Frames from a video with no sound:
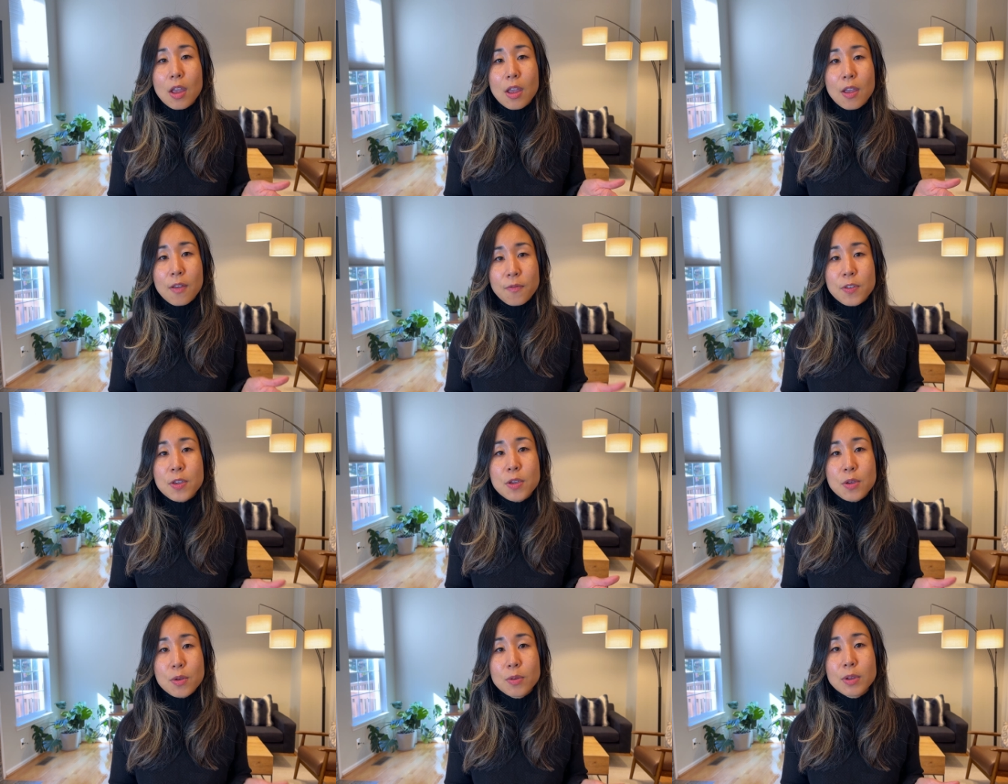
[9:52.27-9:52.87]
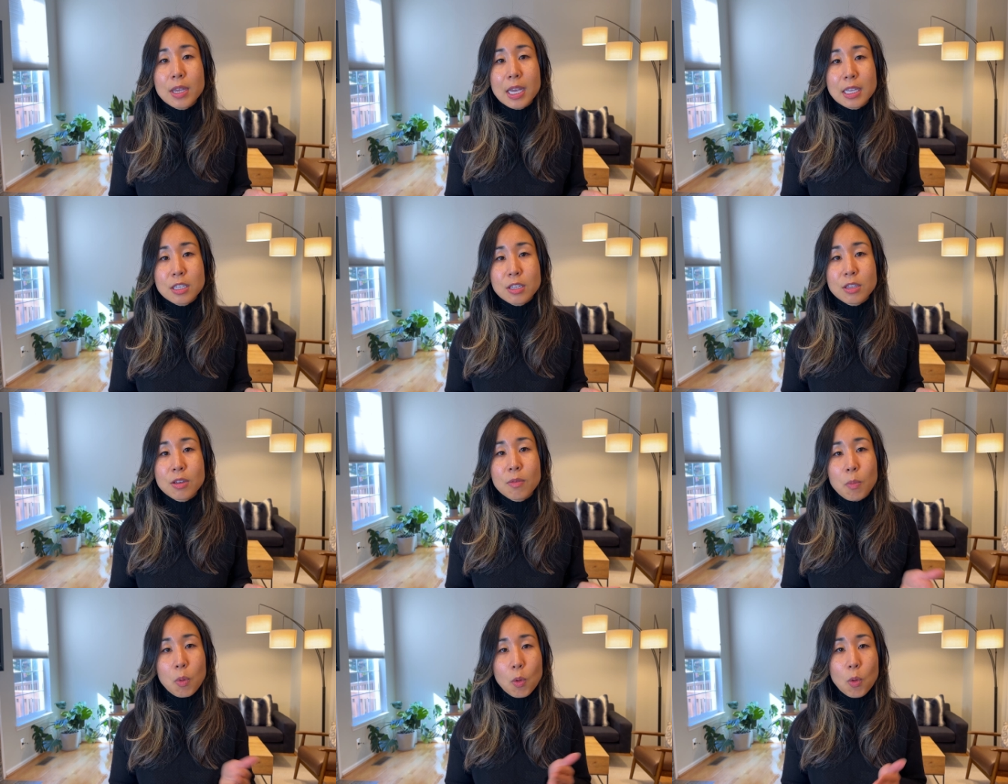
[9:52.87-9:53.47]
If you get
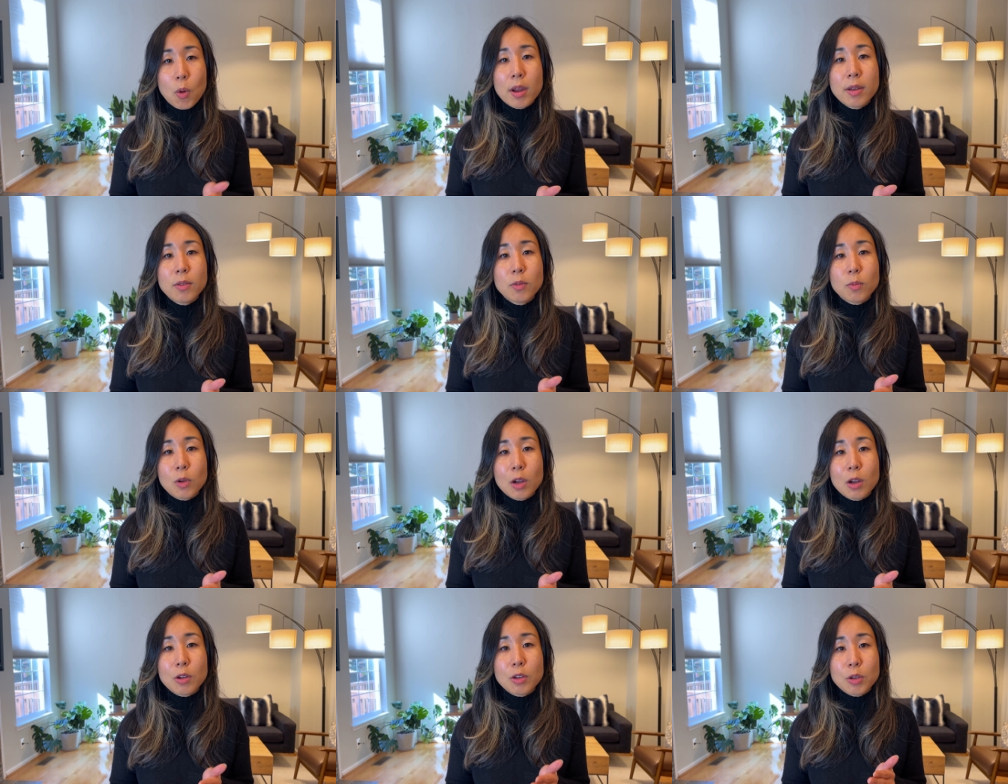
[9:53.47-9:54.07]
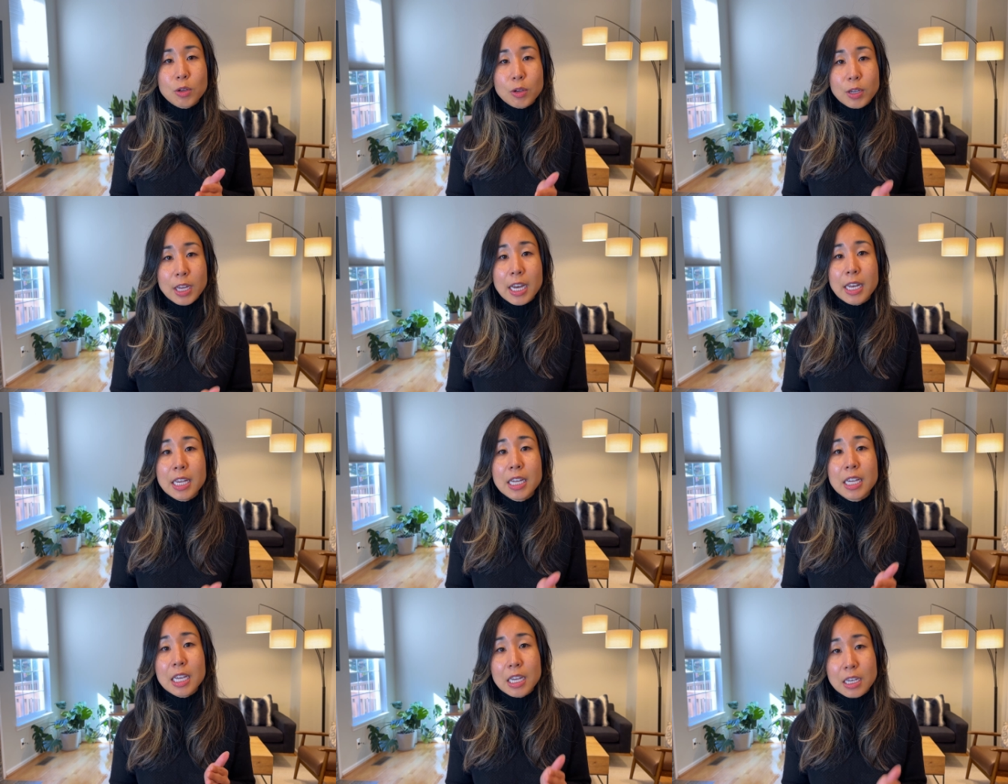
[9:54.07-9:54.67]
to the point where you're
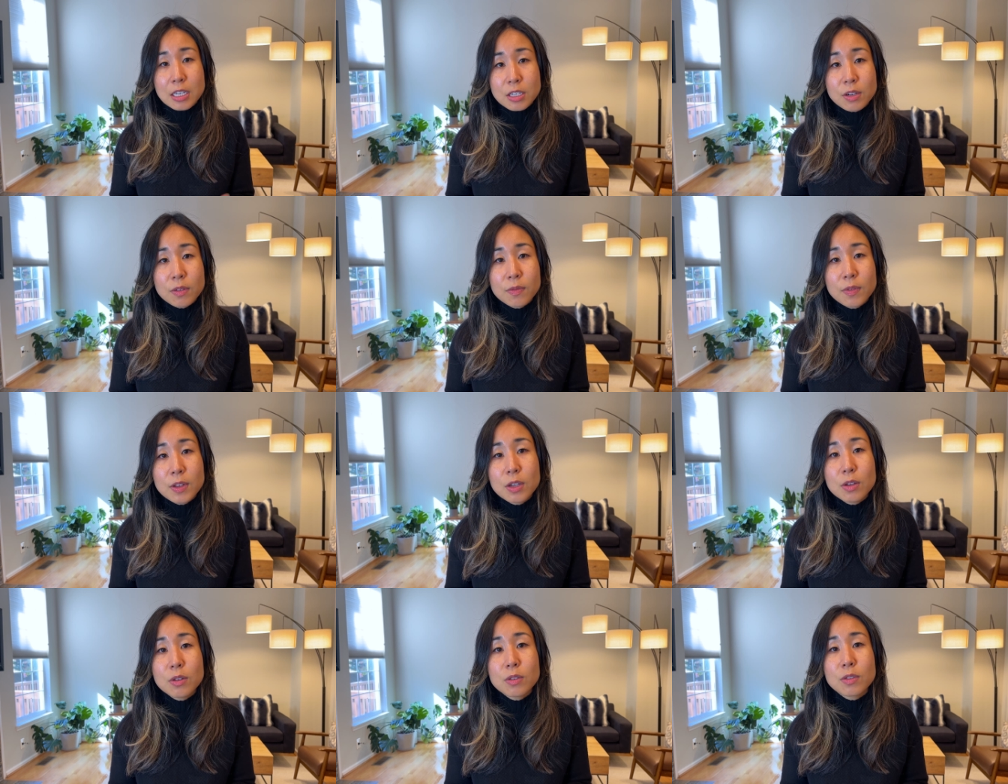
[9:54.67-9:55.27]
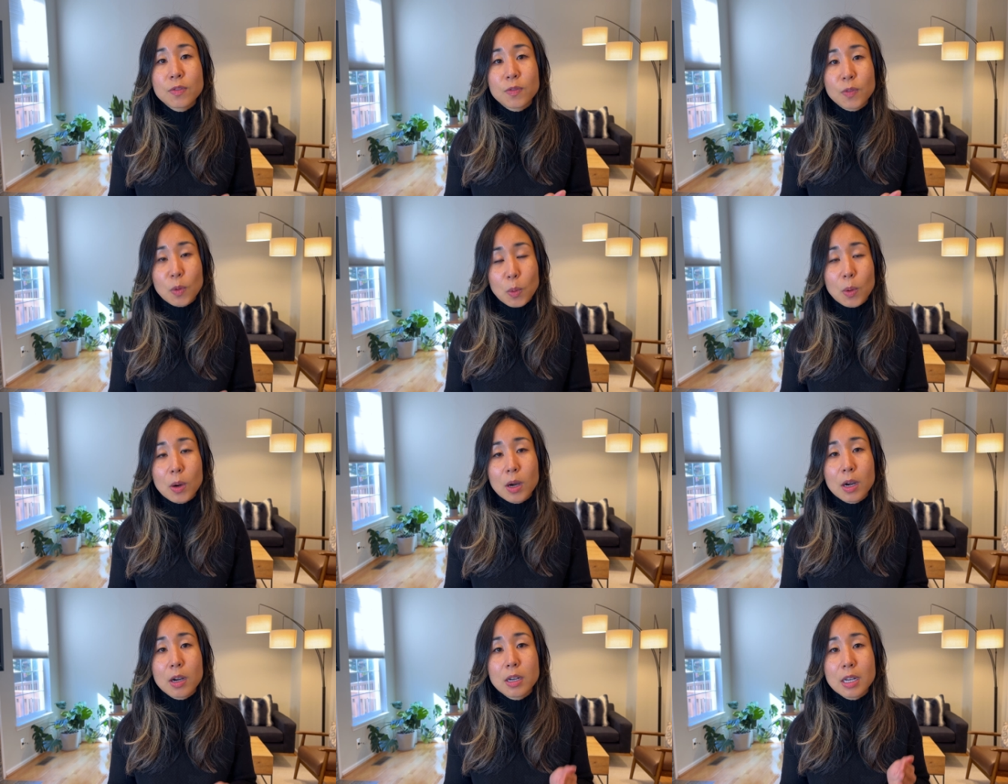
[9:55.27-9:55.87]
getting interviews
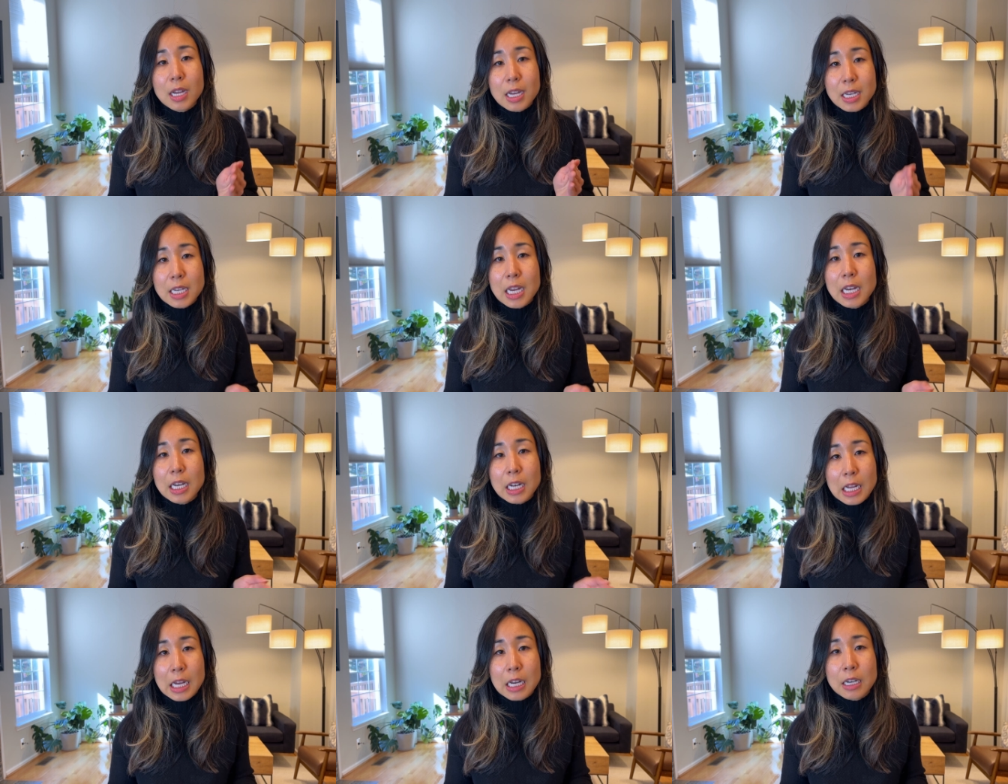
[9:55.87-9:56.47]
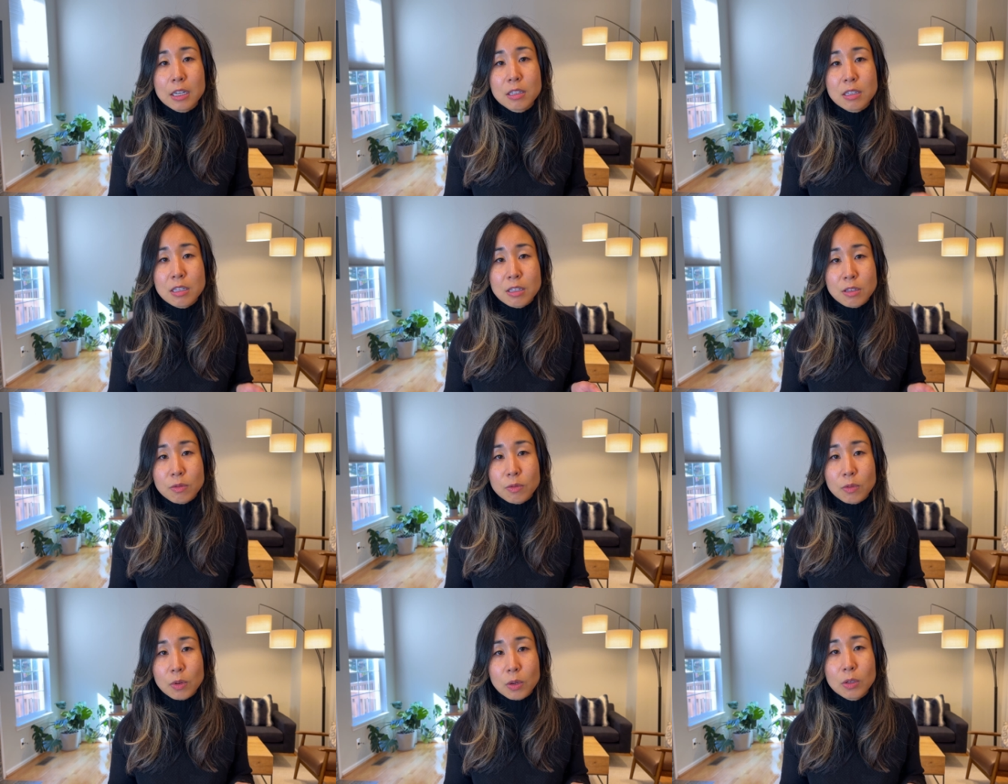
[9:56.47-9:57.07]
for a data
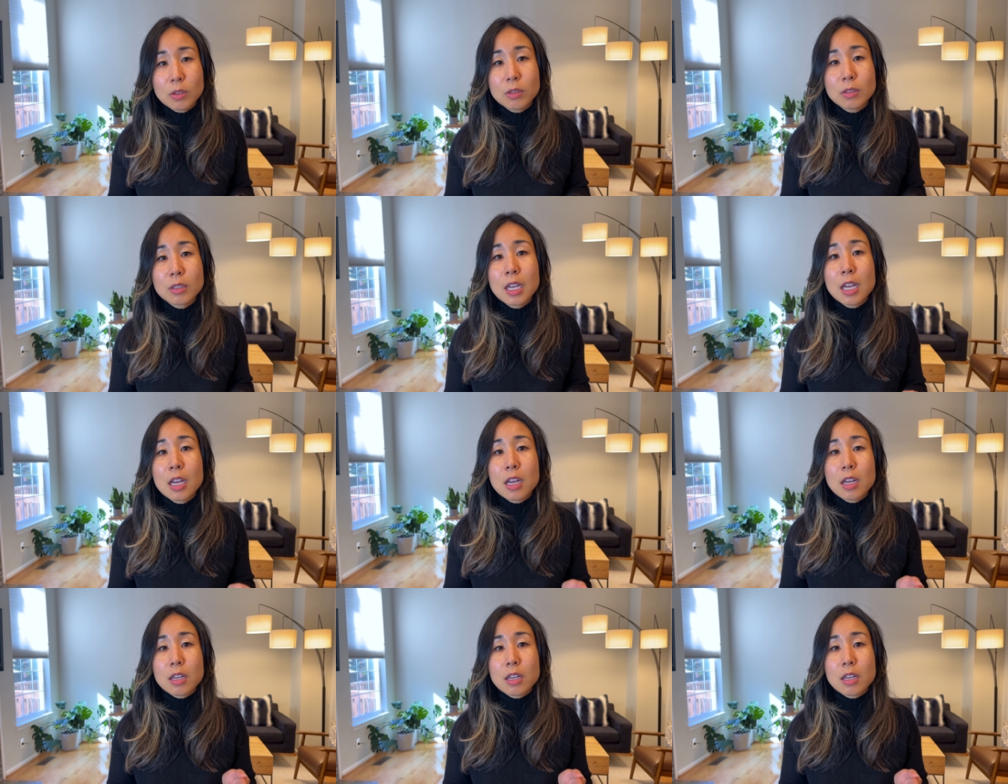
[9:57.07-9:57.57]
analyst role,